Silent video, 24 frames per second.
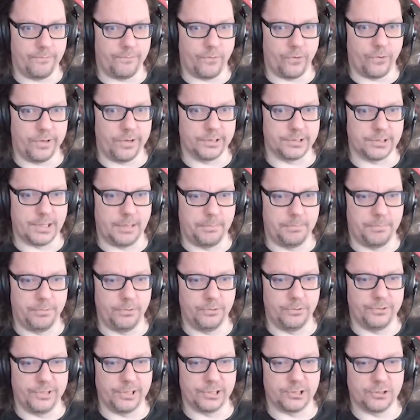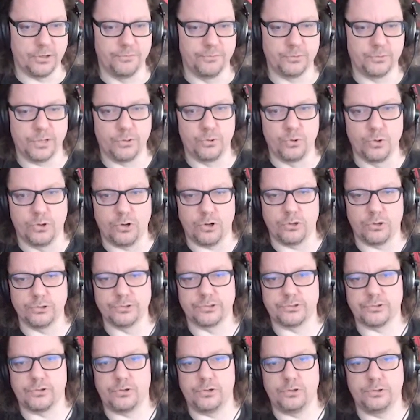example, the software who
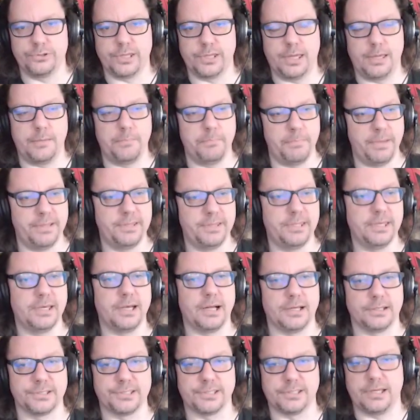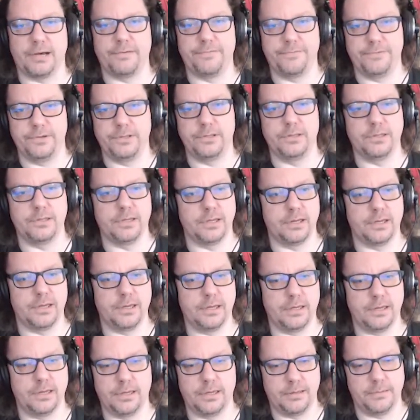control the medical stuff in
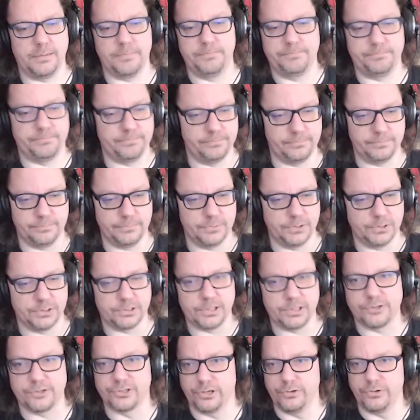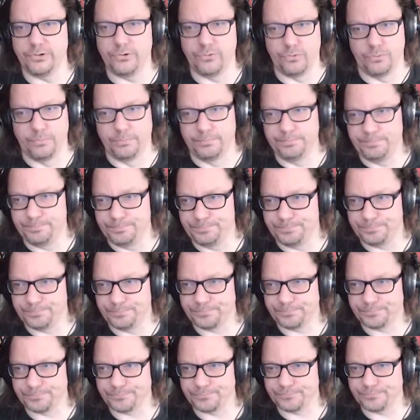the surgery room,
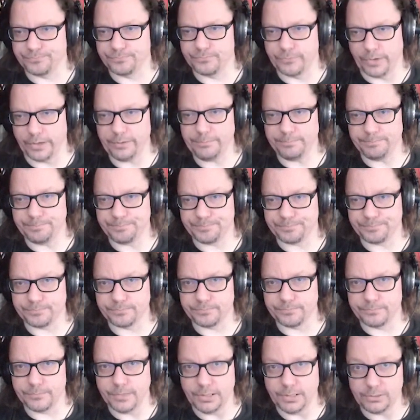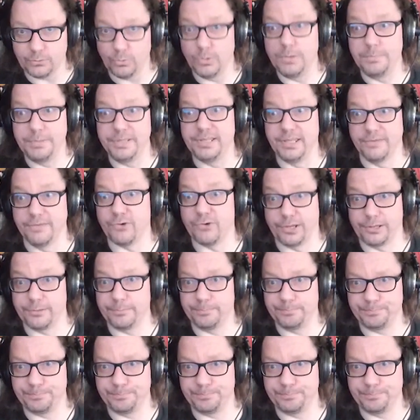right? It will be different,